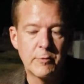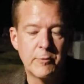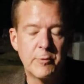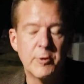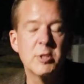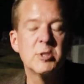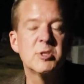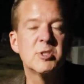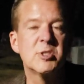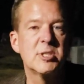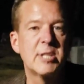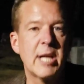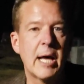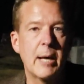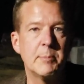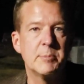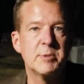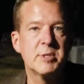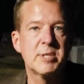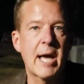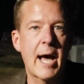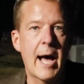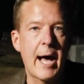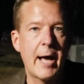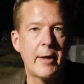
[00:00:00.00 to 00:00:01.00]

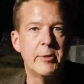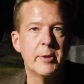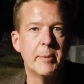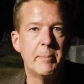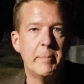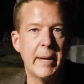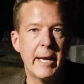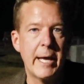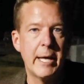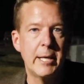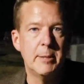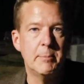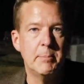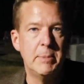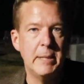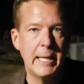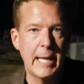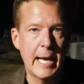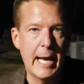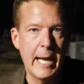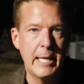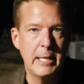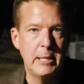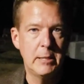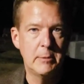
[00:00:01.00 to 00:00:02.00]
footsteps on the bed
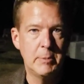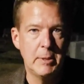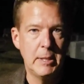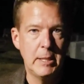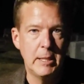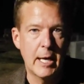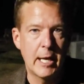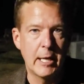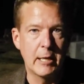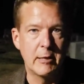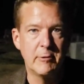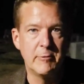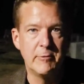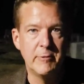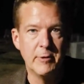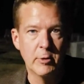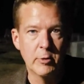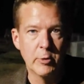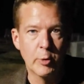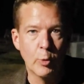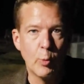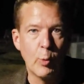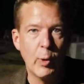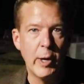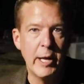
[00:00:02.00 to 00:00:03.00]
behind me. I could feel
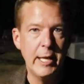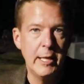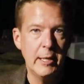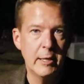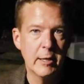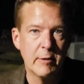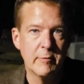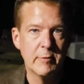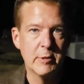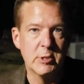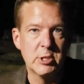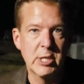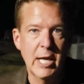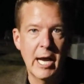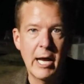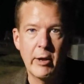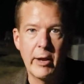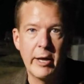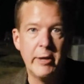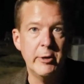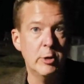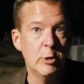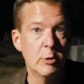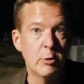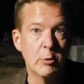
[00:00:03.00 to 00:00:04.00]
the weight of a child.
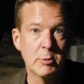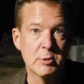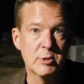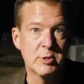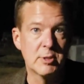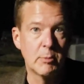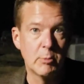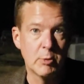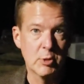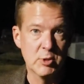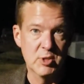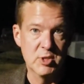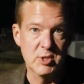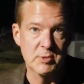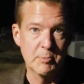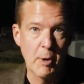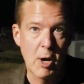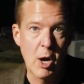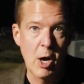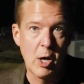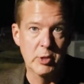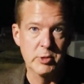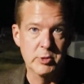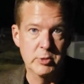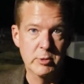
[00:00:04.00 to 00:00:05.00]
I knew it was someone
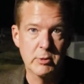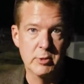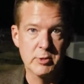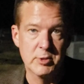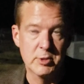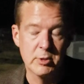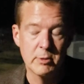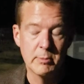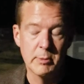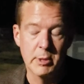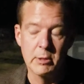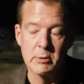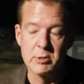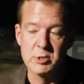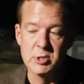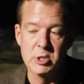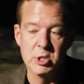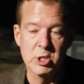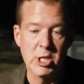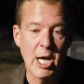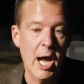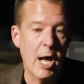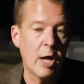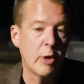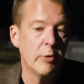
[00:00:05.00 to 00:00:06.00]
small, so assuming it was a
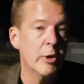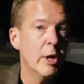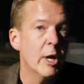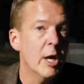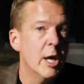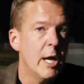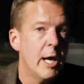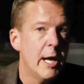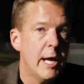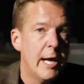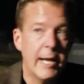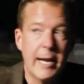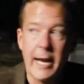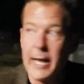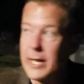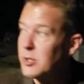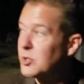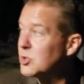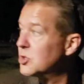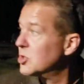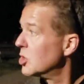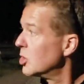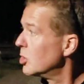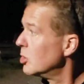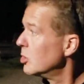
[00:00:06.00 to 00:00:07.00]
child. And I
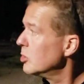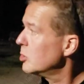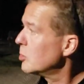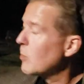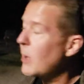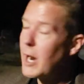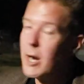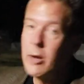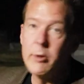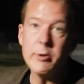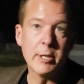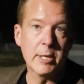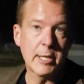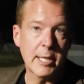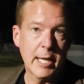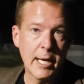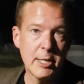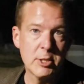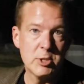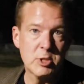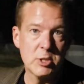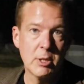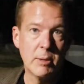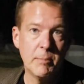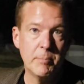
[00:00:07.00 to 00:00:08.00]
turned around to
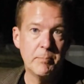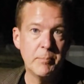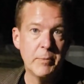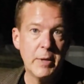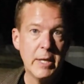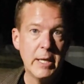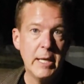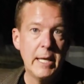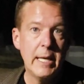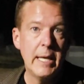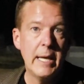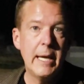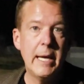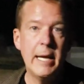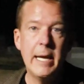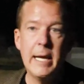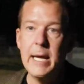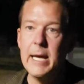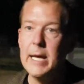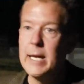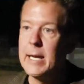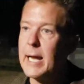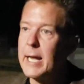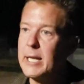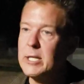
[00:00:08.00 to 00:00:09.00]
catch him
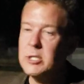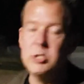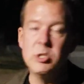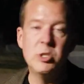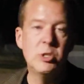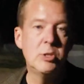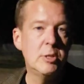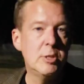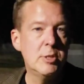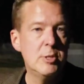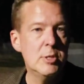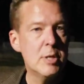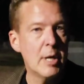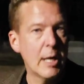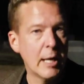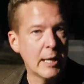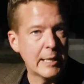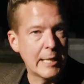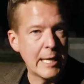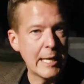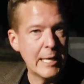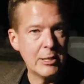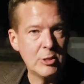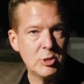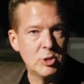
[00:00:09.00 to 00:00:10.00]
and I,
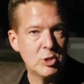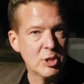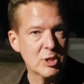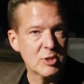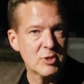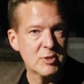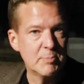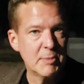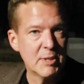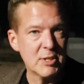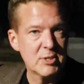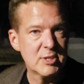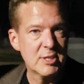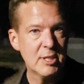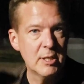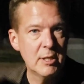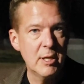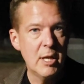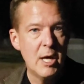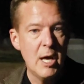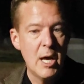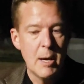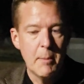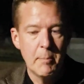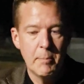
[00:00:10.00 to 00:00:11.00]
again, just missed it,
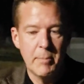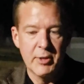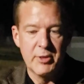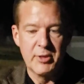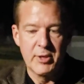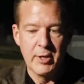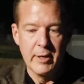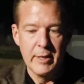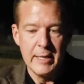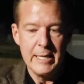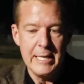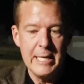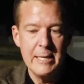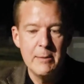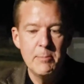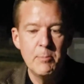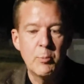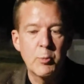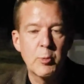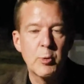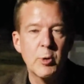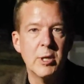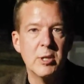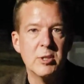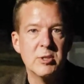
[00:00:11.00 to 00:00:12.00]
but the
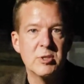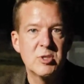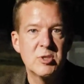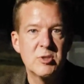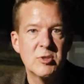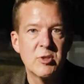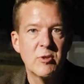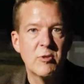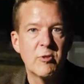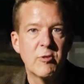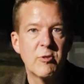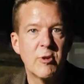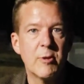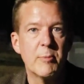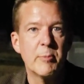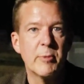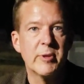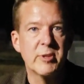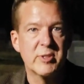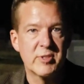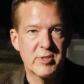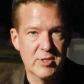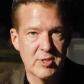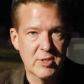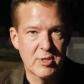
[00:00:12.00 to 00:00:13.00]
imprints from
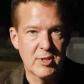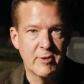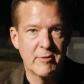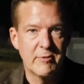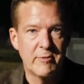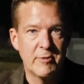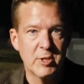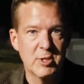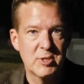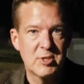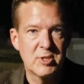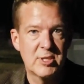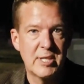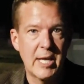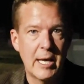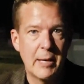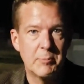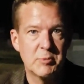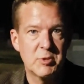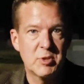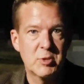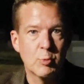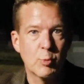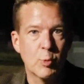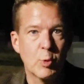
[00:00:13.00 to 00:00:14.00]
the, the
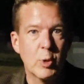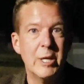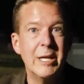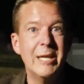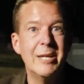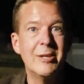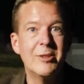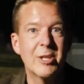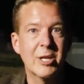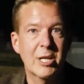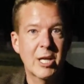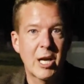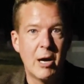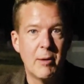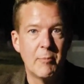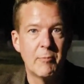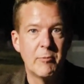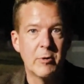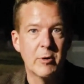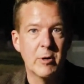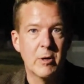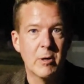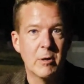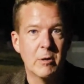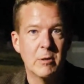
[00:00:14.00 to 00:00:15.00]
footsteps were in the
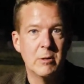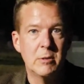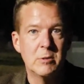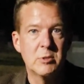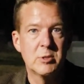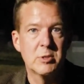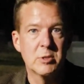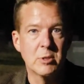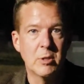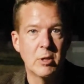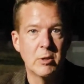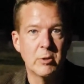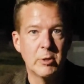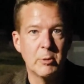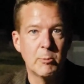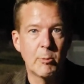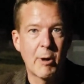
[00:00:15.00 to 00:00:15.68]
comforter, slowly